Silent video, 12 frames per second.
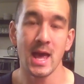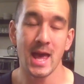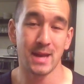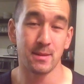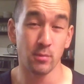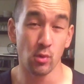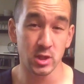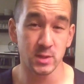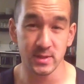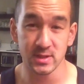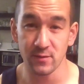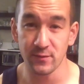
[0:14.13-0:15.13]
and more
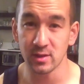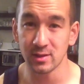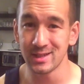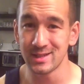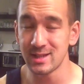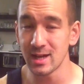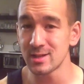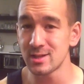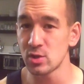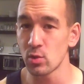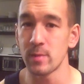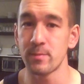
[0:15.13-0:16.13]
specifically, does
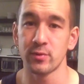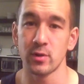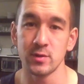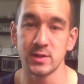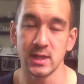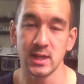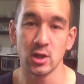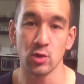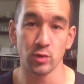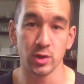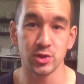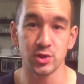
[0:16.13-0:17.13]
soy protein
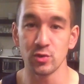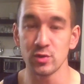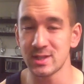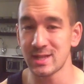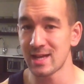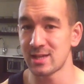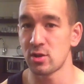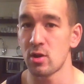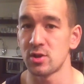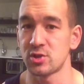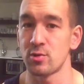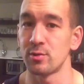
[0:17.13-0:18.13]
reduce
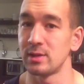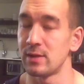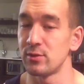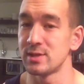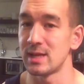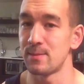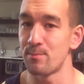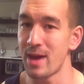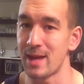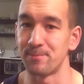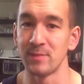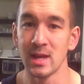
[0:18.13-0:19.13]
testosterone levels in
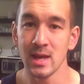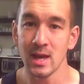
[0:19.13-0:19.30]
men?